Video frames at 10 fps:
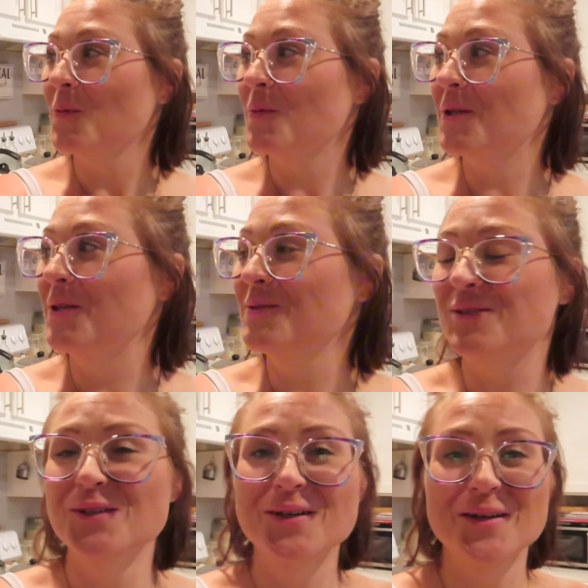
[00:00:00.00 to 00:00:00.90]
What are you
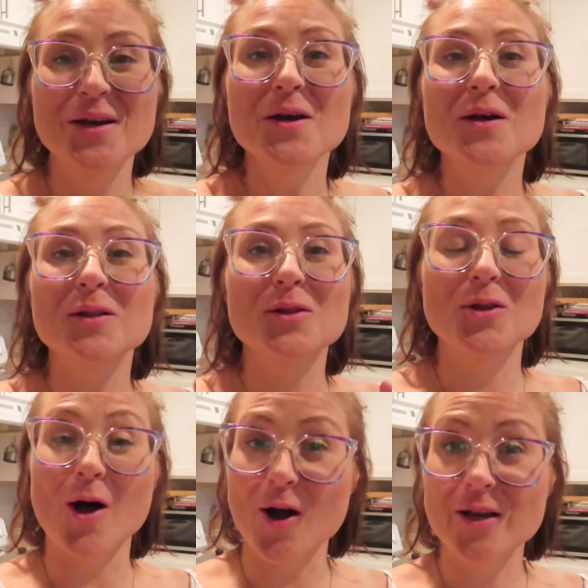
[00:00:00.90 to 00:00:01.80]
doing?
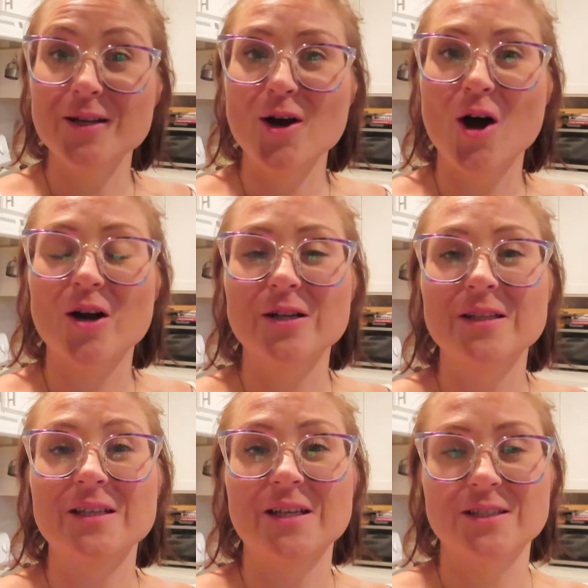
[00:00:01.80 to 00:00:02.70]
Long and hard
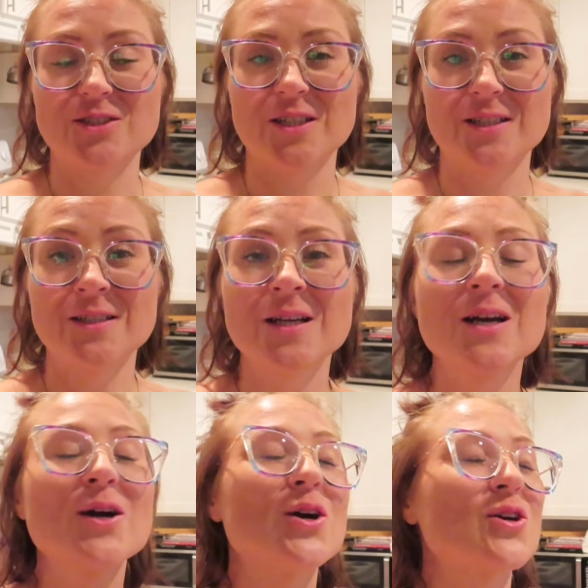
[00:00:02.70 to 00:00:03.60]
in the kitchen
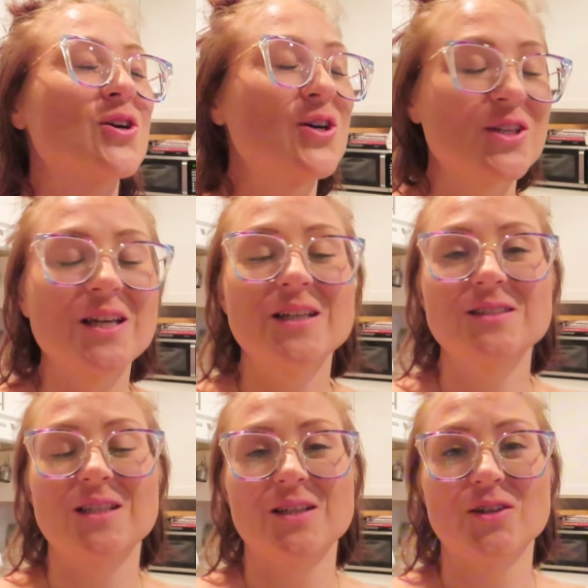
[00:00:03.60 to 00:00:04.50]

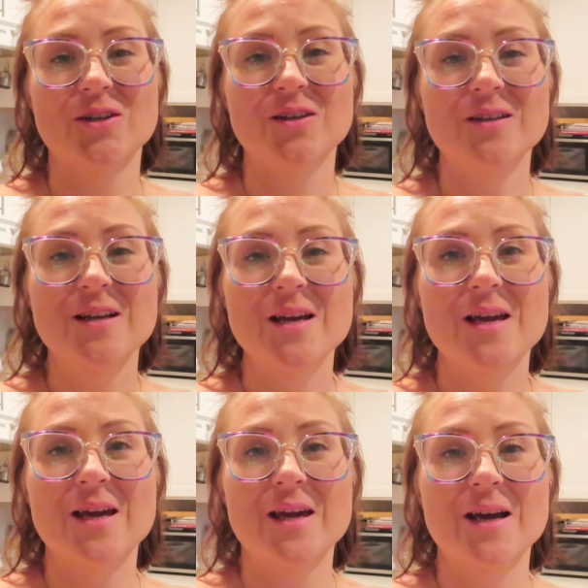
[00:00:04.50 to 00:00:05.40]
cooking dinner,
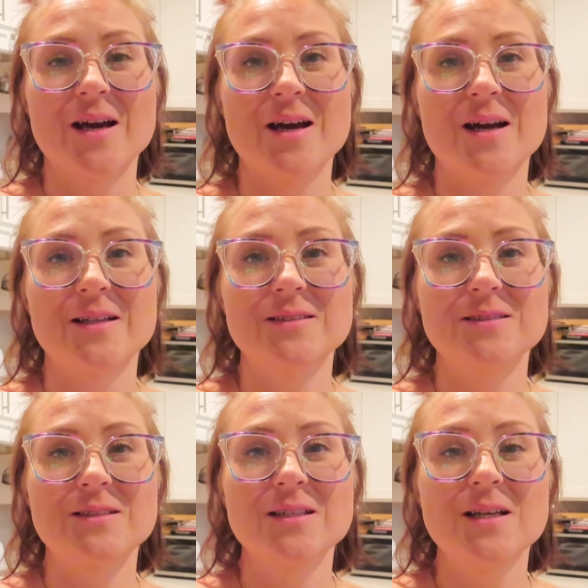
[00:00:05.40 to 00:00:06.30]

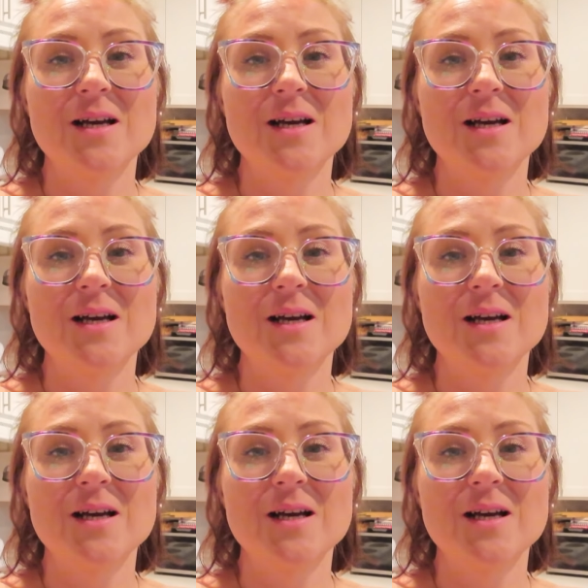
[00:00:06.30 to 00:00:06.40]
and